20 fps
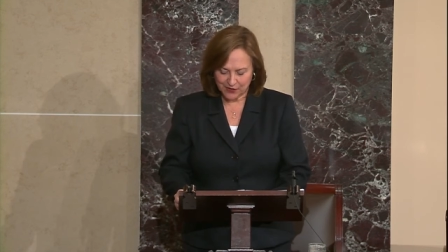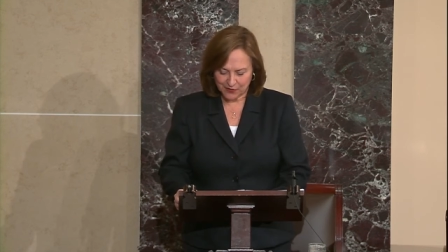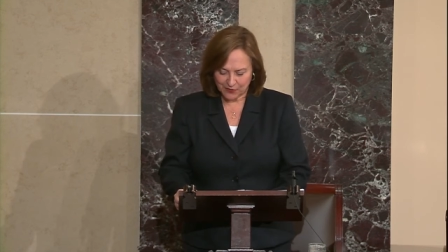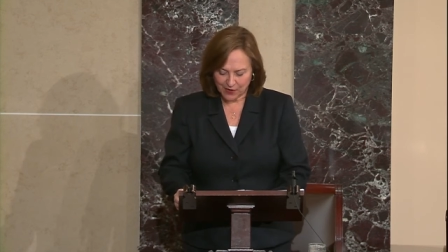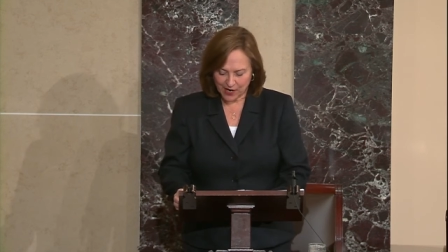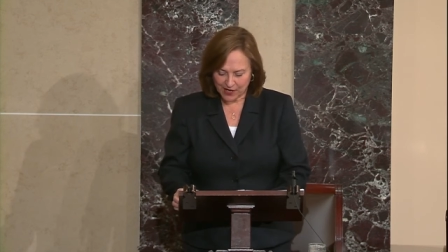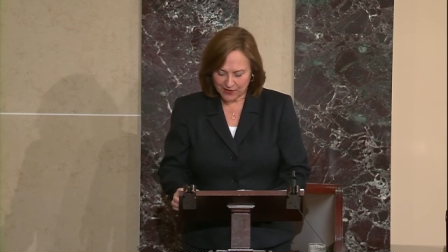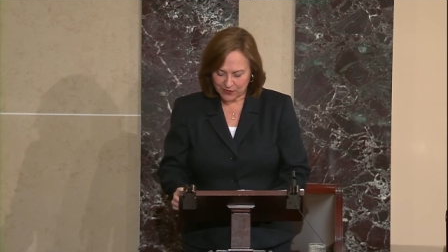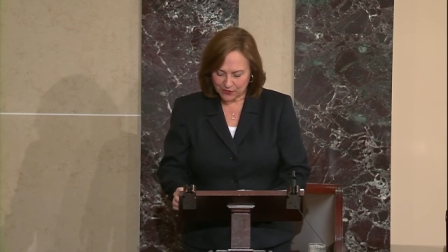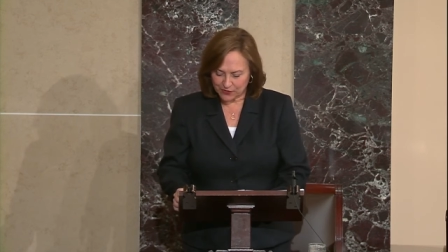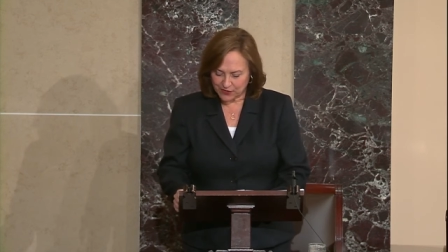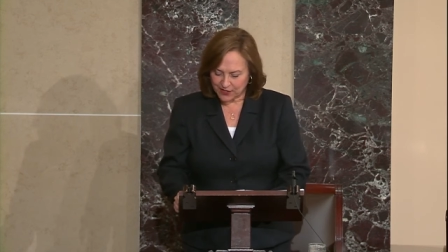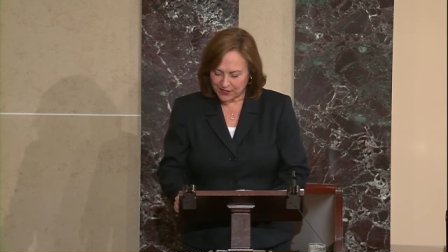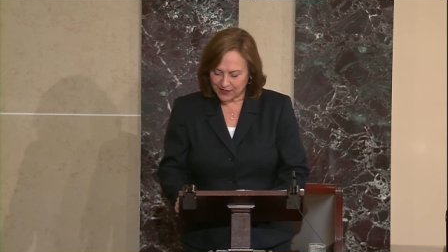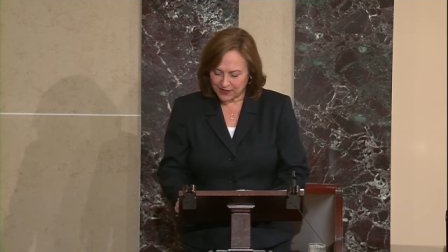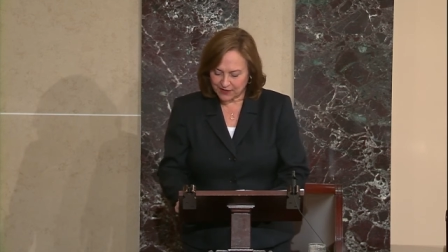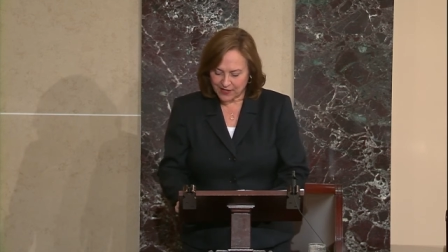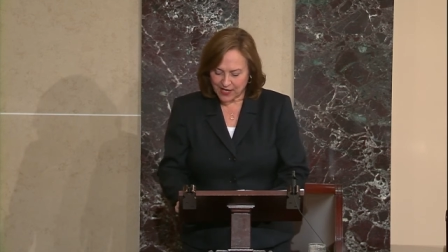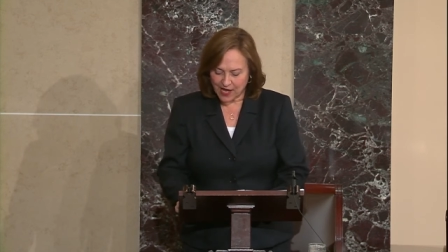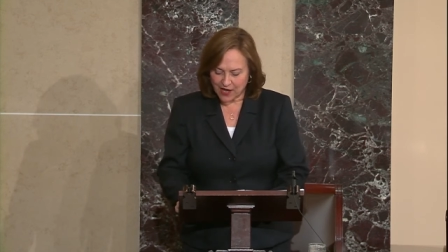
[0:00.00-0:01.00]
Rather than
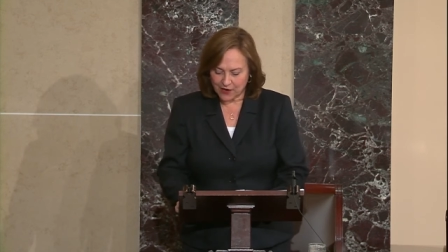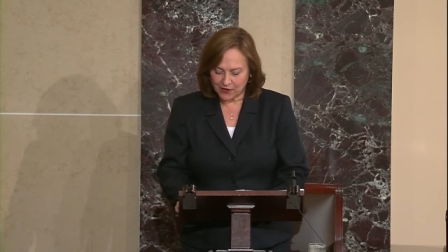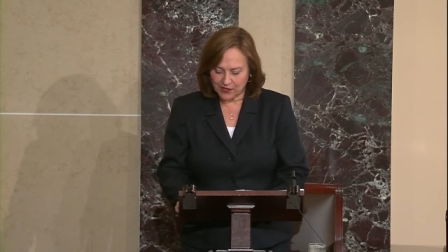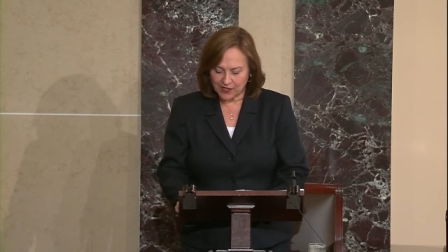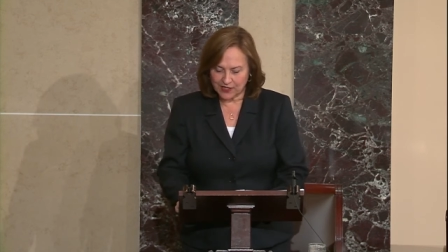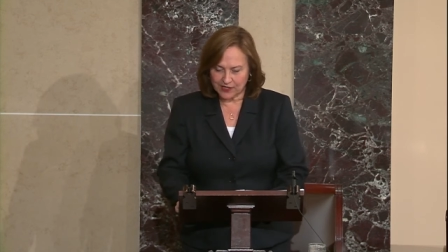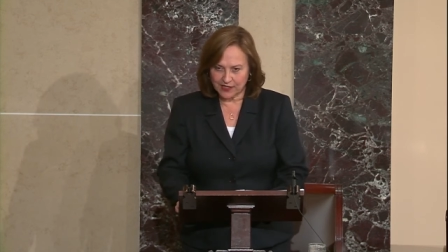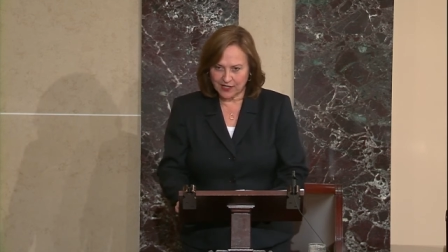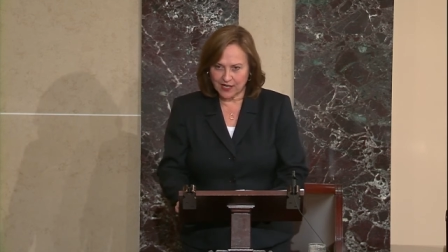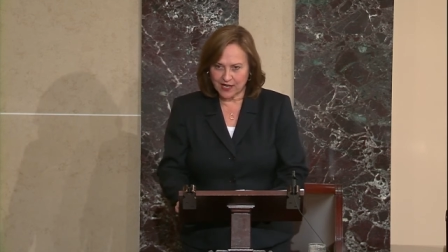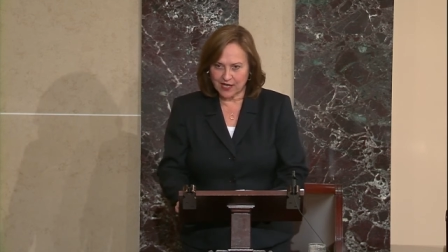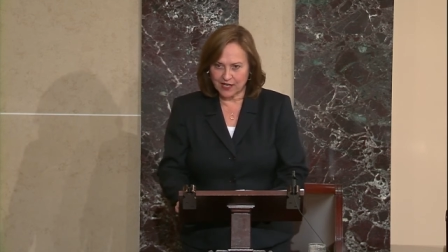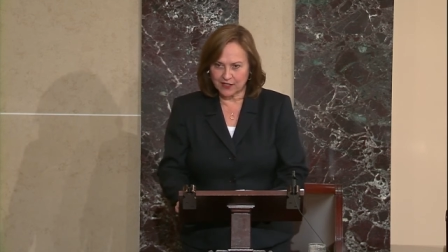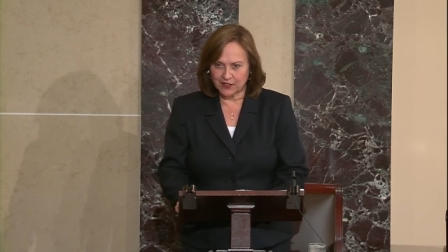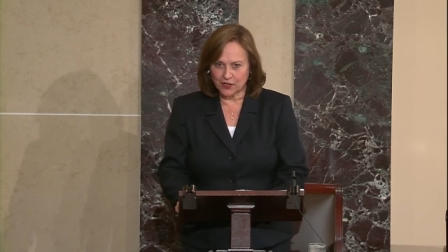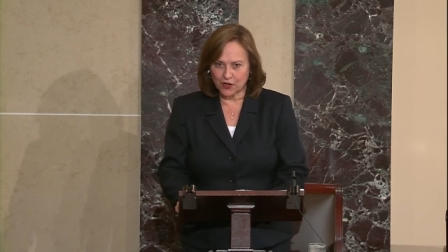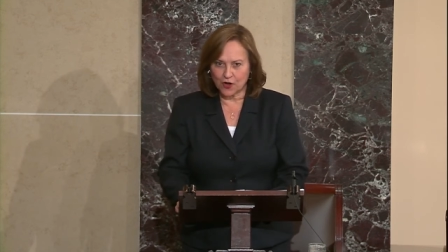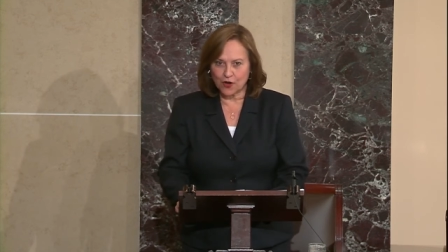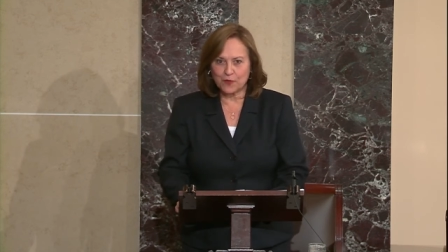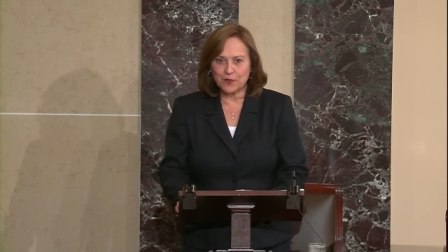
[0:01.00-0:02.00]
allowing
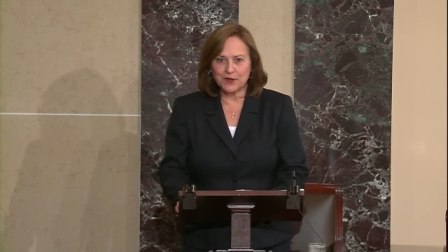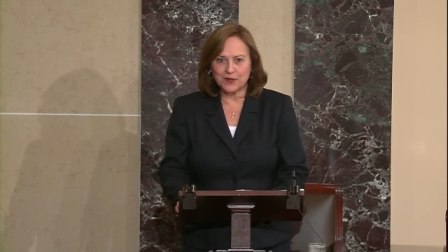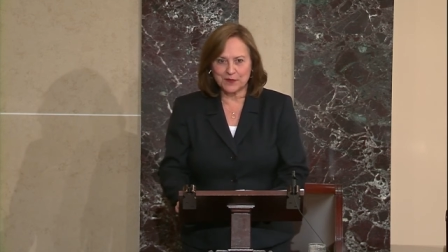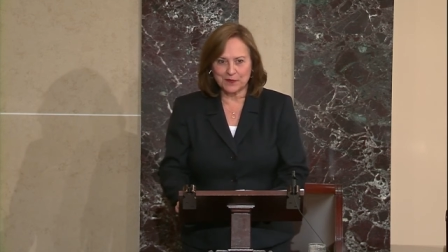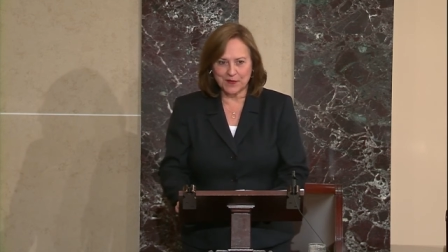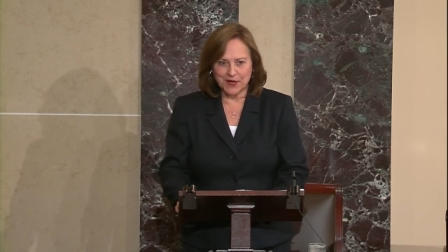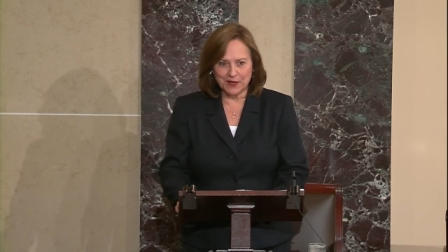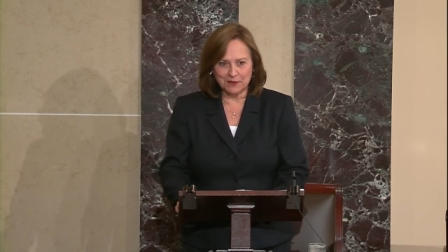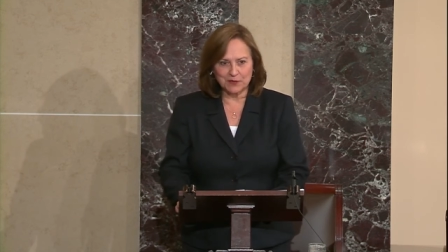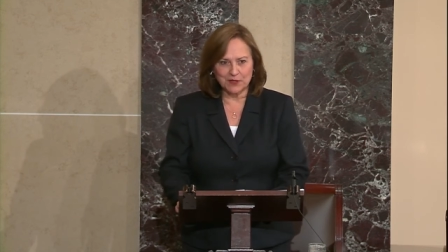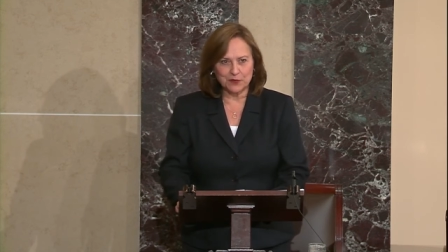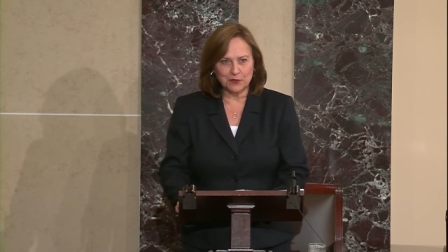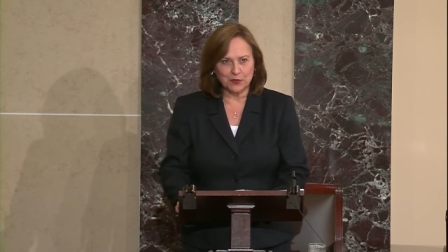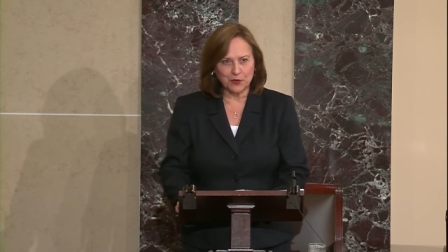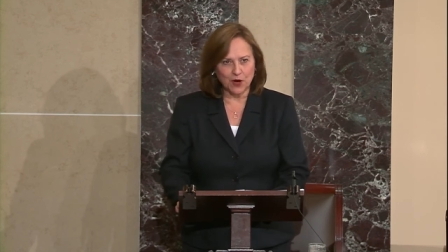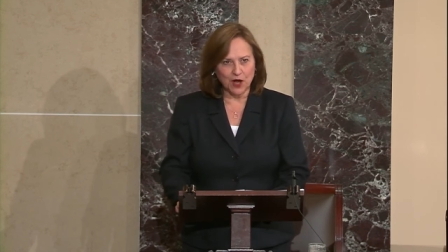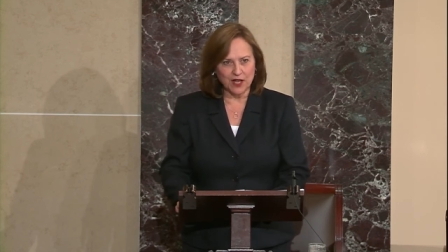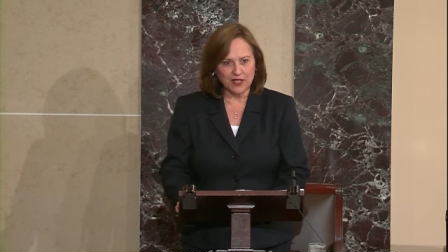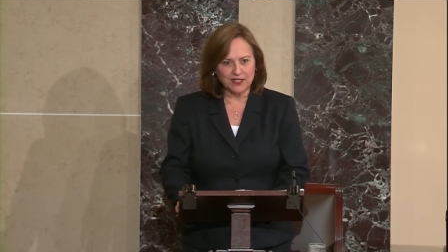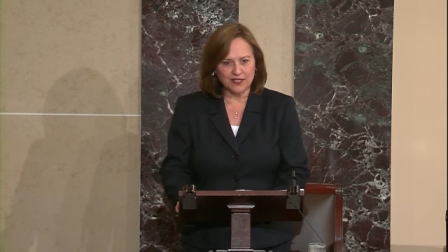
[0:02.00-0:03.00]
an open amendment
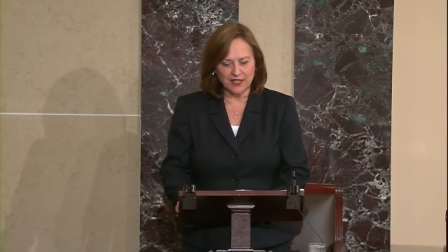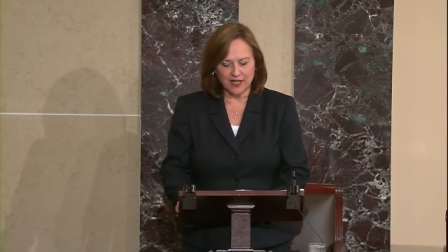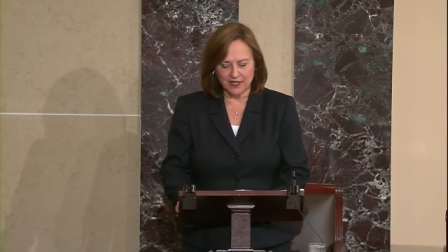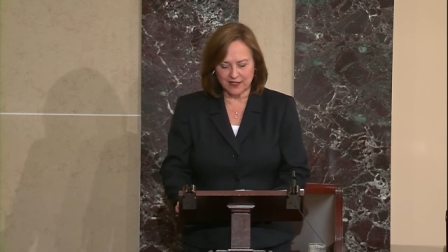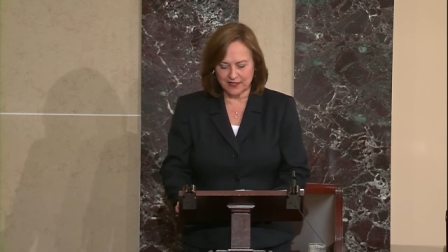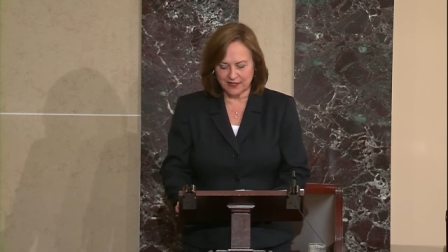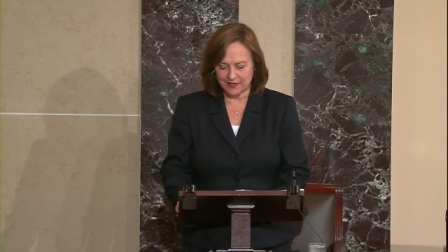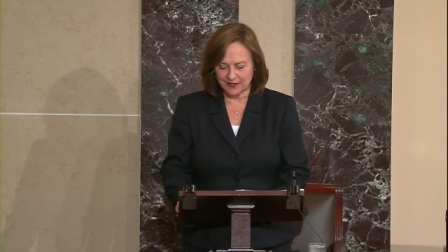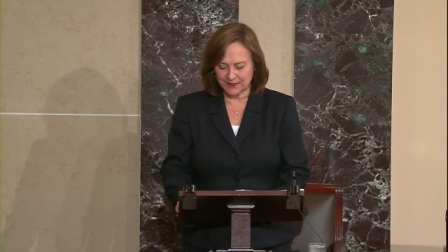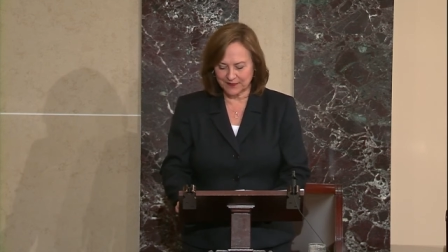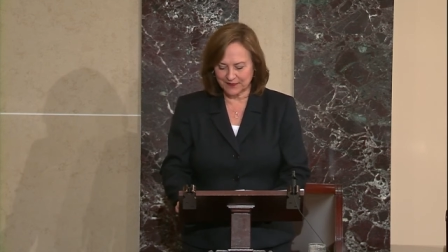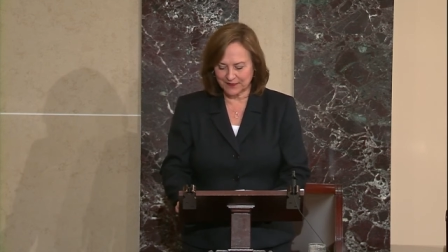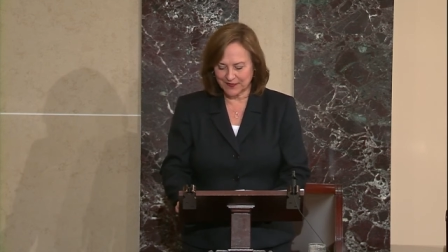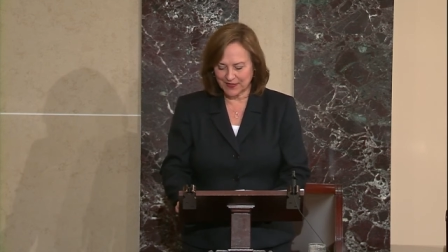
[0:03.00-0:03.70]
process,